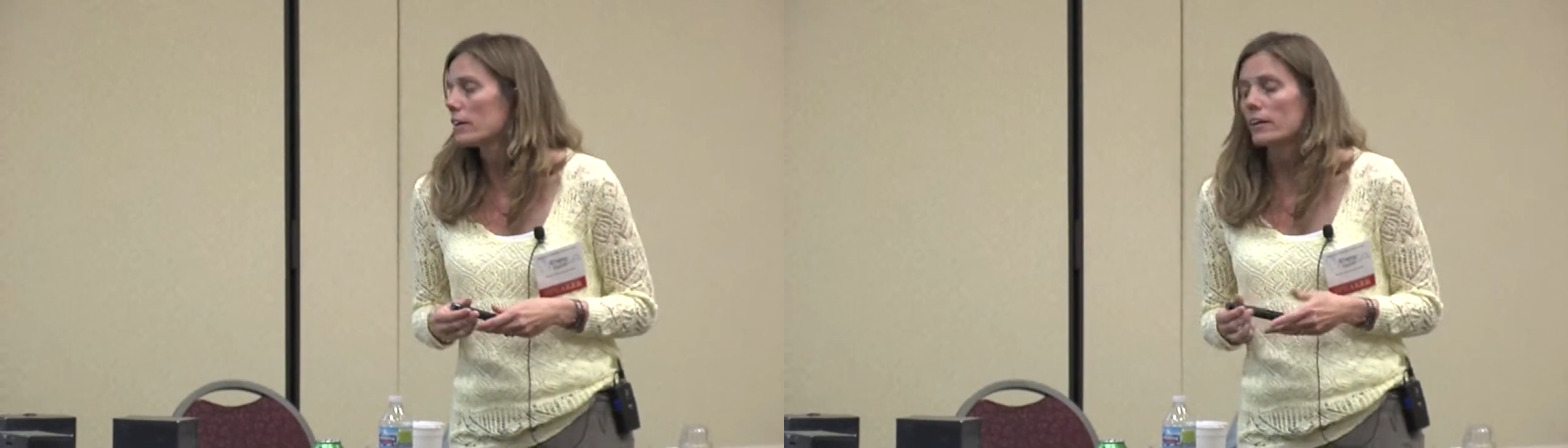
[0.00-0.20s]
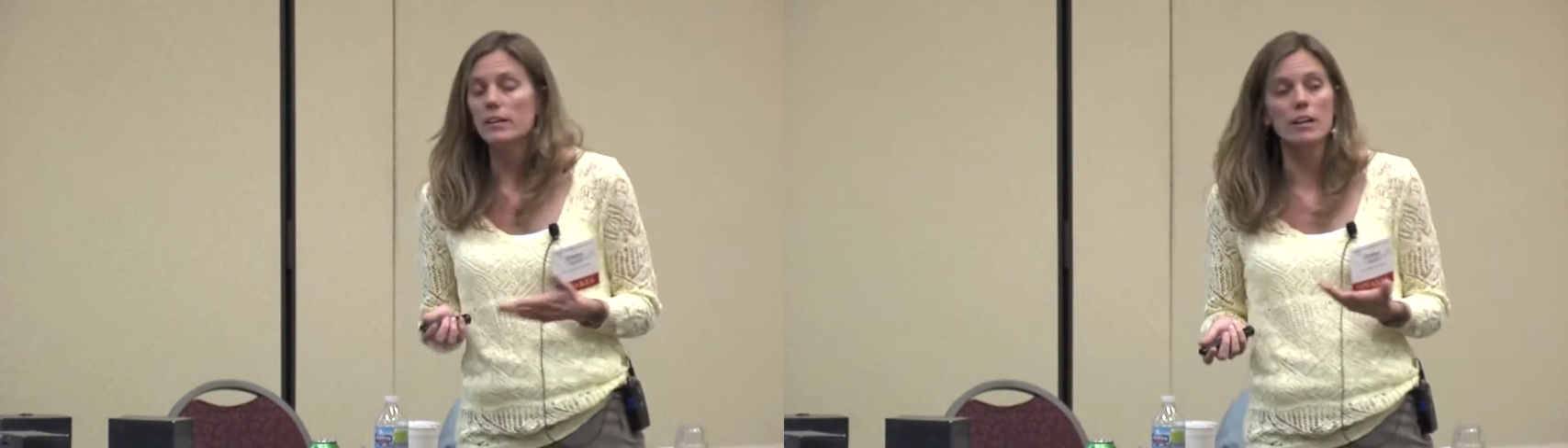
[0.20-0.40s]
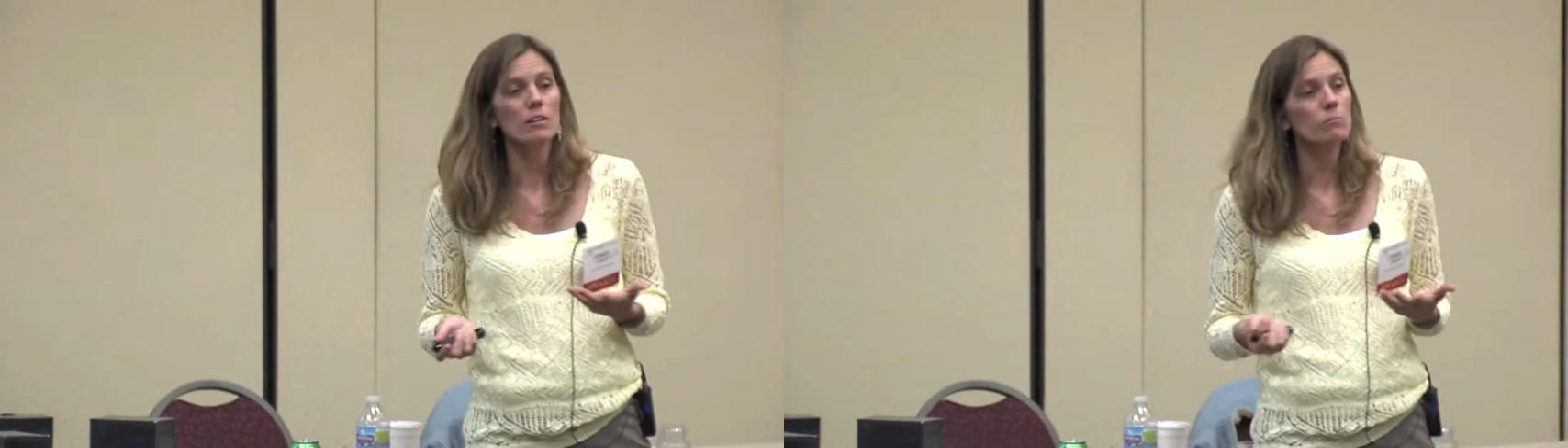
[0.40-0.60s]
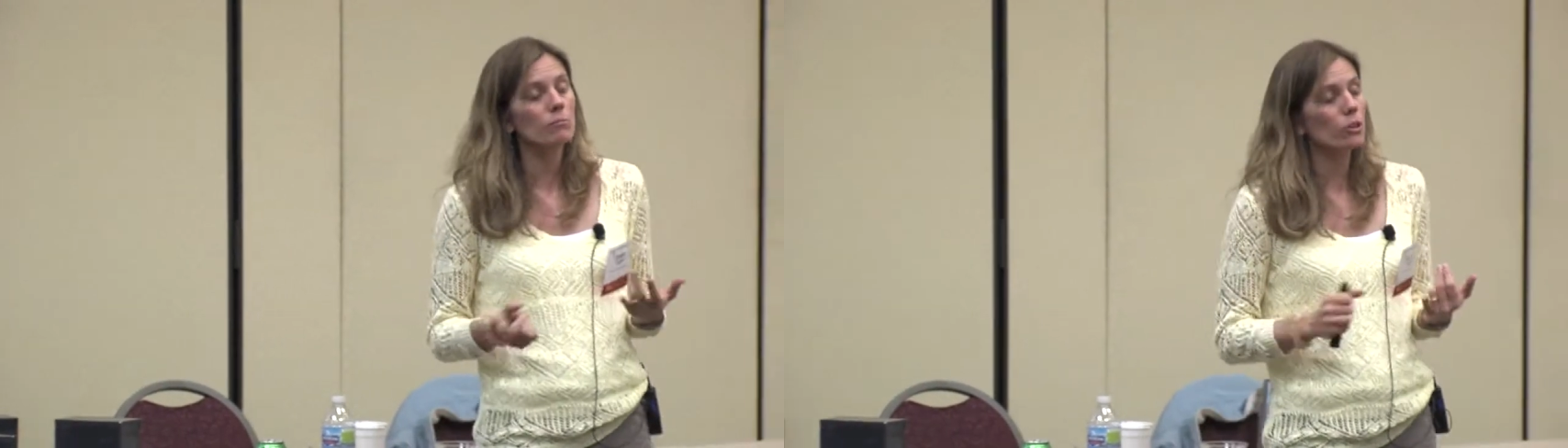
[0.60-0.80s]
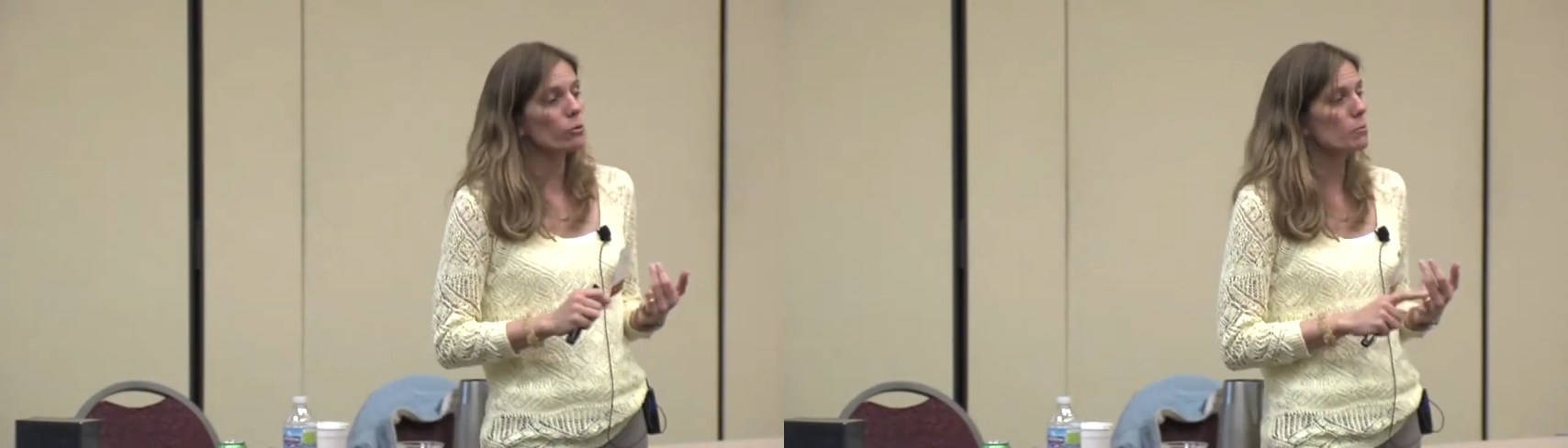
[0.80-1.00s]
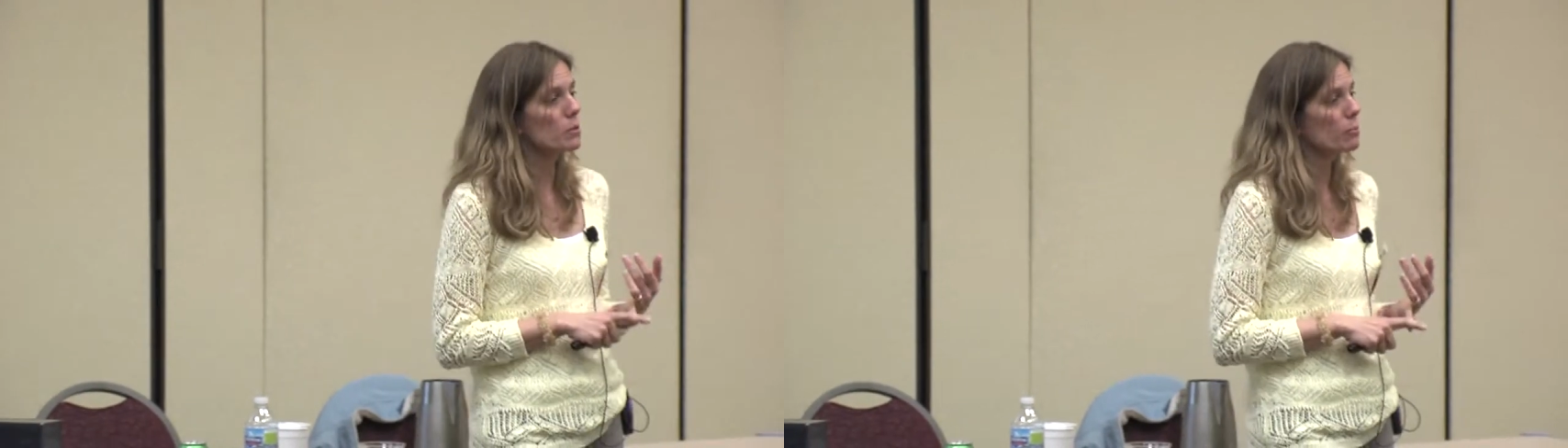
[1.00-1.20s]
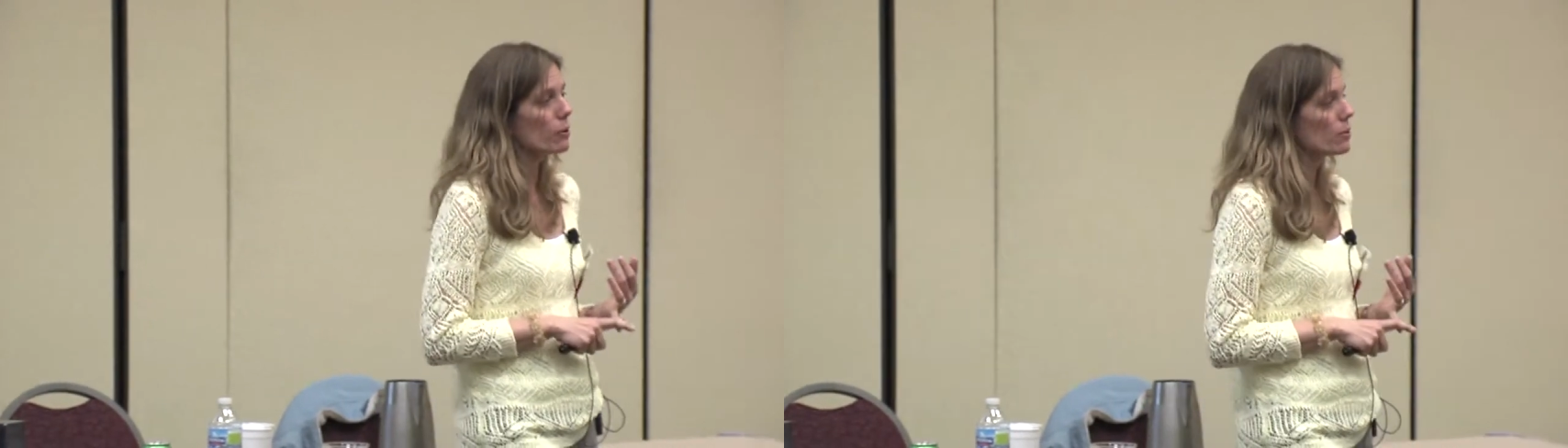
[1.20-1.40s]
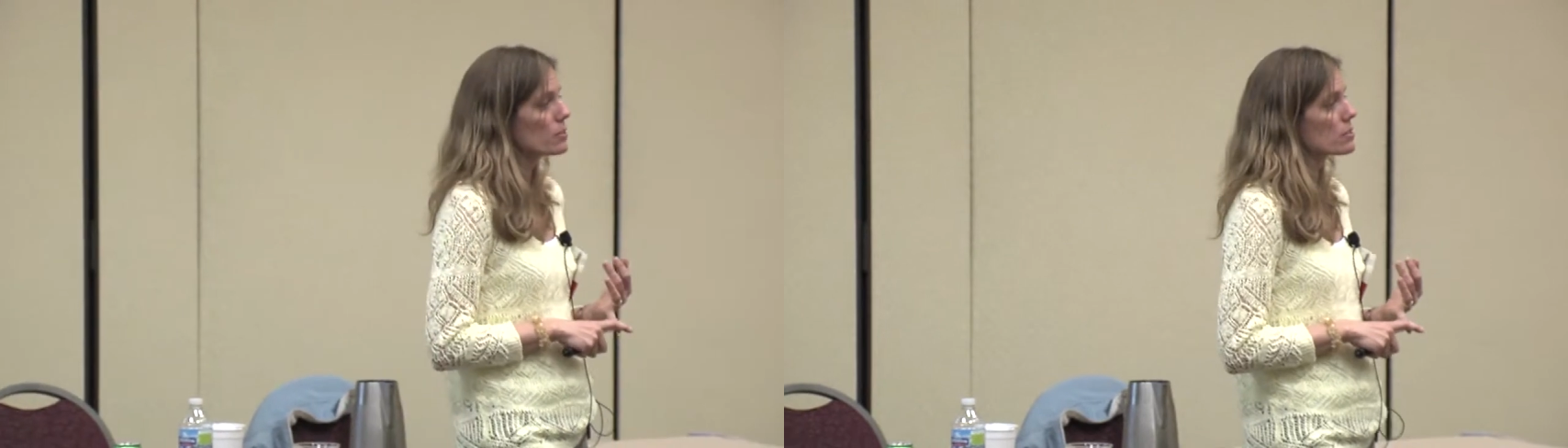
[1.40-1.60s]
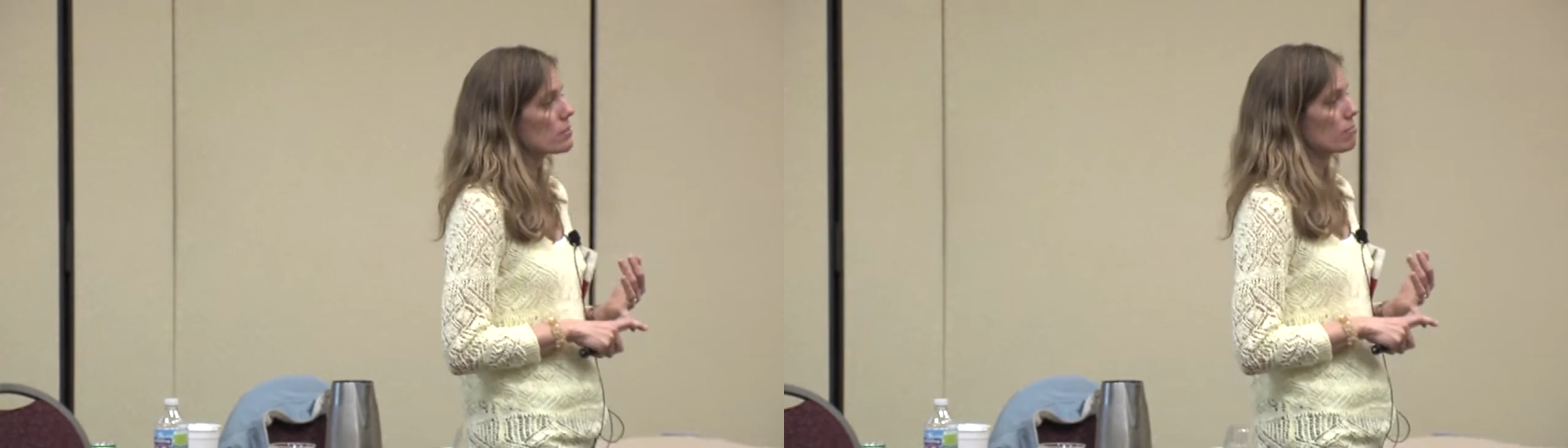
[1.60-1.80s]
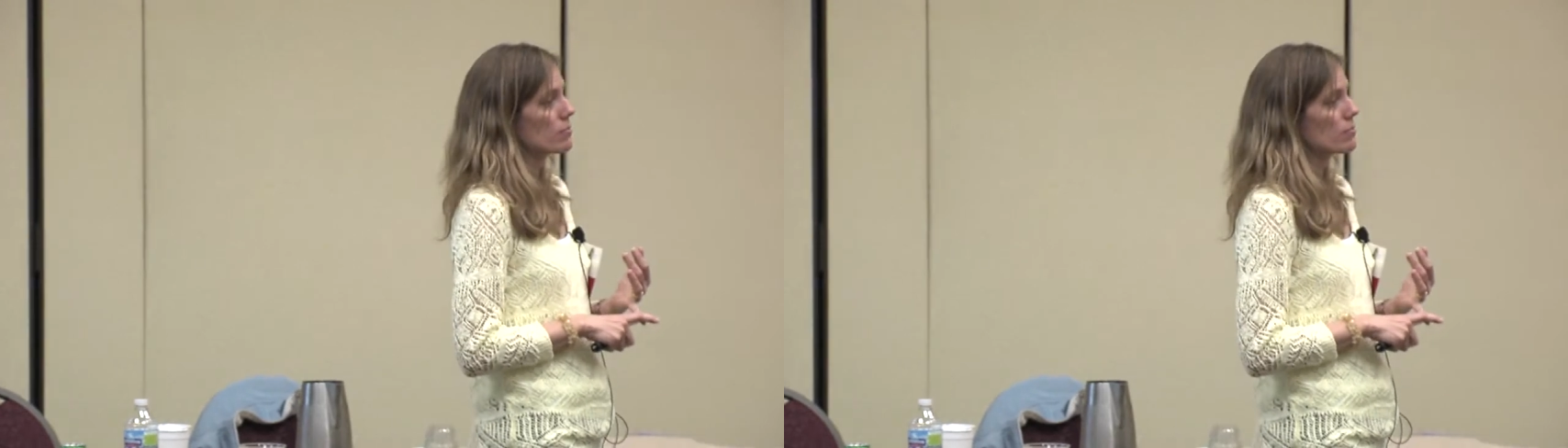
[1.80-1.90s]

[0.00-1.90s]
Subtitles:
And again, equipment poles,